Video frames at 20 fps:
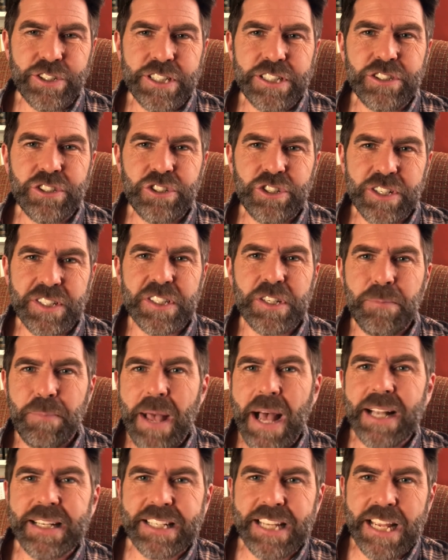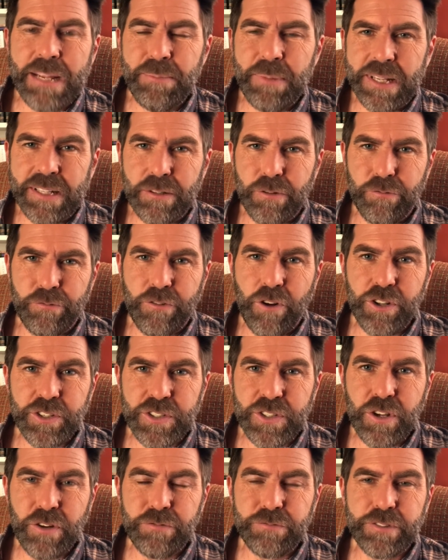It's just about keeping the
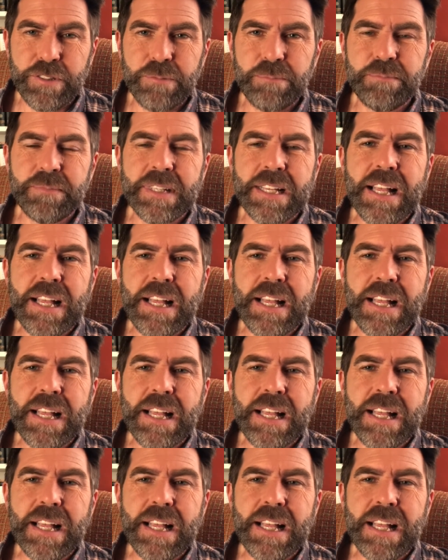frost off them